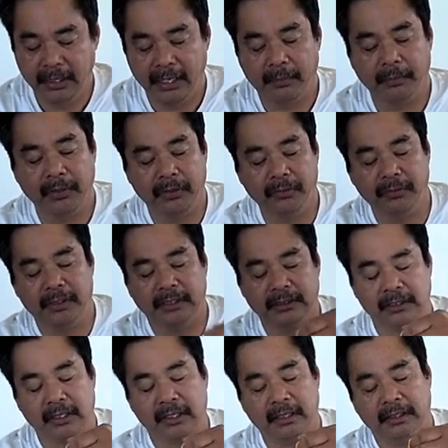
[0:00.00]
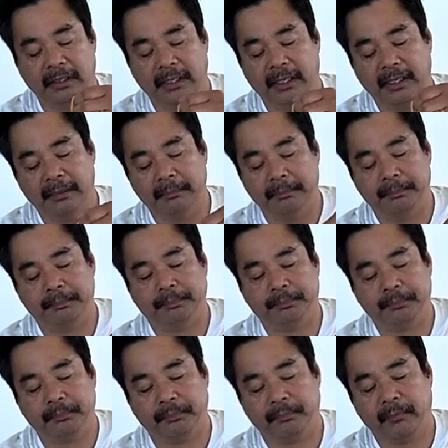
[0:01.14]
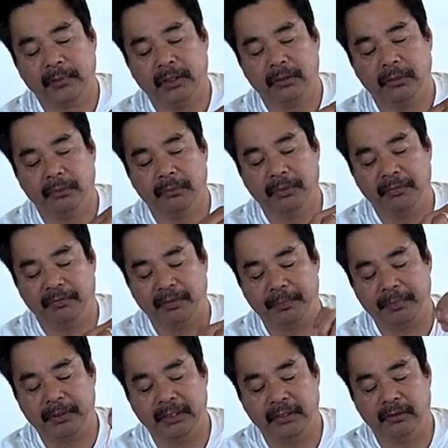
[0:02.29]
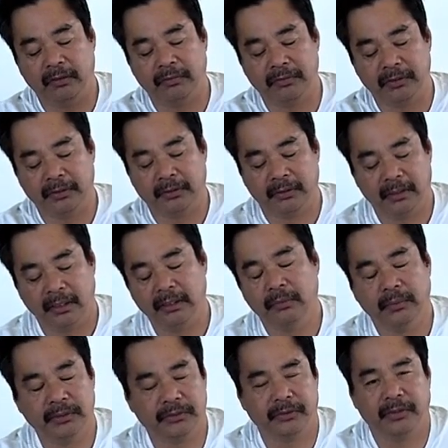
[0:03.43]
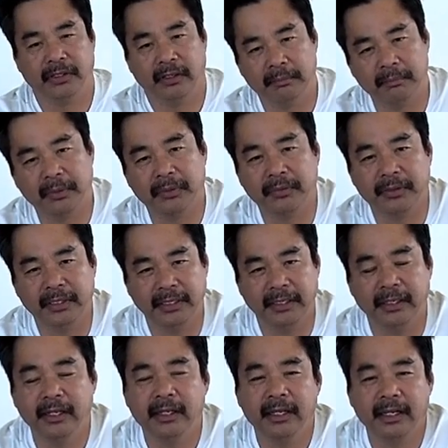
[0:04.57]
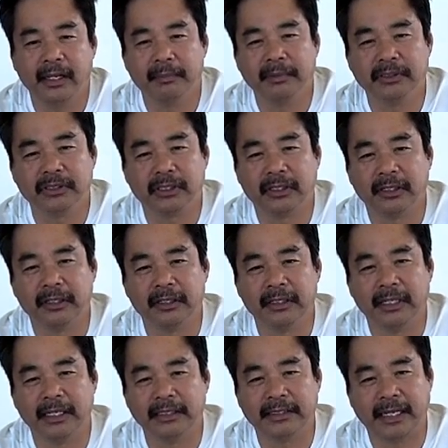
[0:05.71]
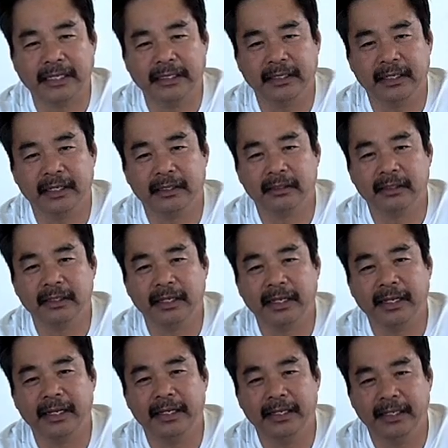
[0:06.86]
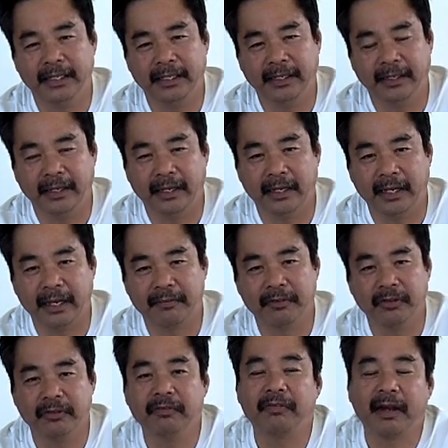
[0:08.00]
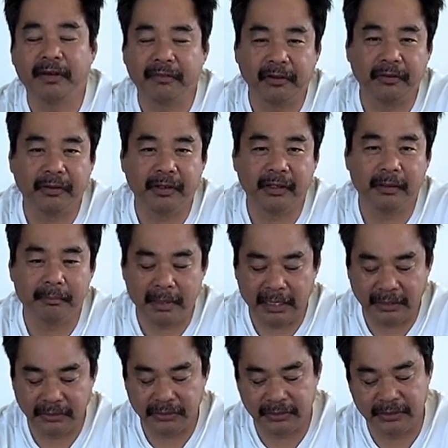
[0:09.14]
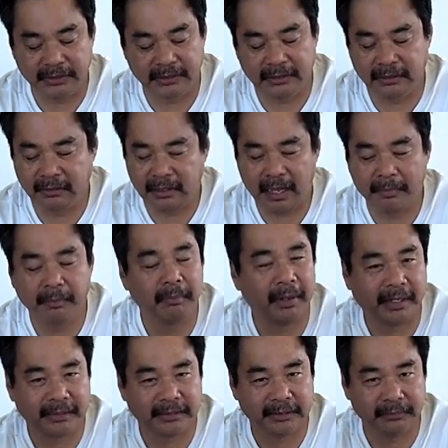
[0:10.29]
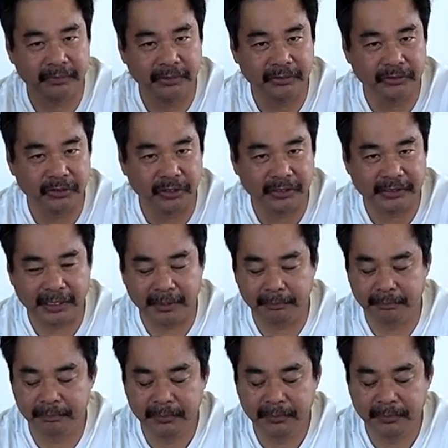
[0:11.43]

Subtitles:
And we do this on, we flip the lid over on the windscreen on both the MSR Titan kettle and the Evernew 500 mug. So this is a common practice that we use all the time.